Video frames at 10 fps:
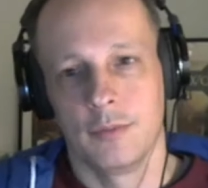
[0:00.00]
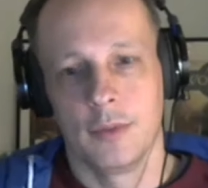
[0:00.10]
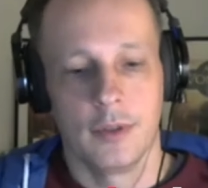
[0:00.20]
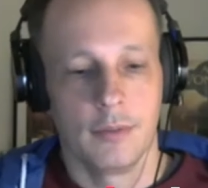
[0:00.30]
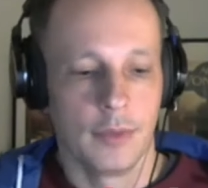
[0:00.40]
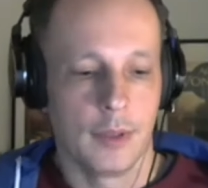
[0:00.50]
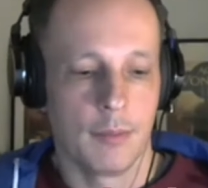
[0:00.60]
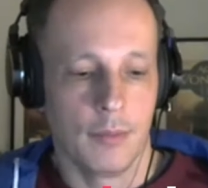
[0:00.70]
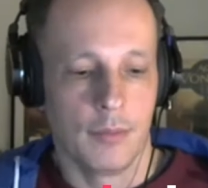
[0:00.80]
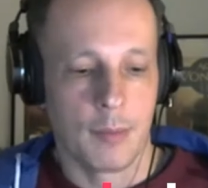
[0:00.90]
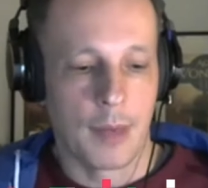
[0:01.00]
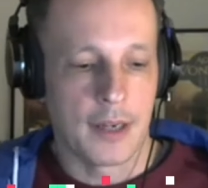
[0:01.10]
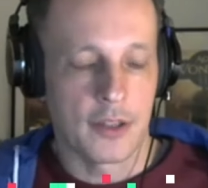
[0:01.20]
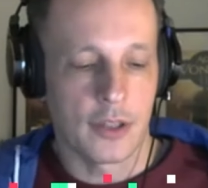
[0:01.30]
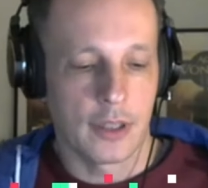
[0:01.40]
we
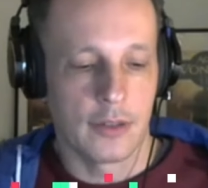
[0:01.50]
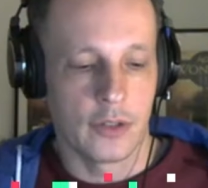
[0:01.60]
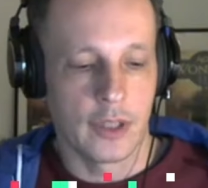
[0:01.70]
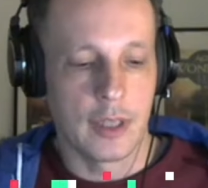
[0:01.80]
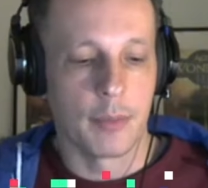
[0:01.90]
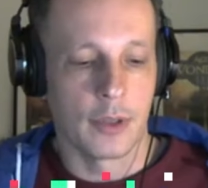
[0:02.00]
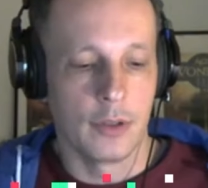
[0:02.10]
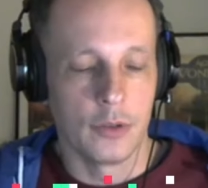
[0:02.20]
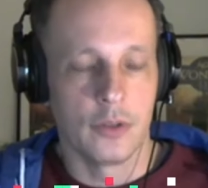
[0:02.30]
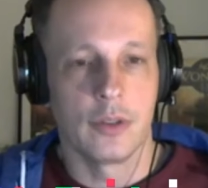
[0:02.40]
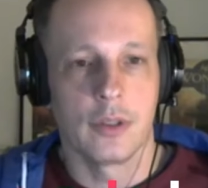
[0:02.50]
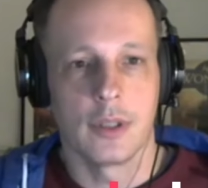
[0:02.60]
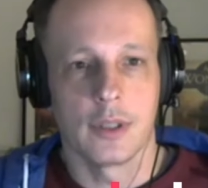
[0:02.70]
managed to keep a good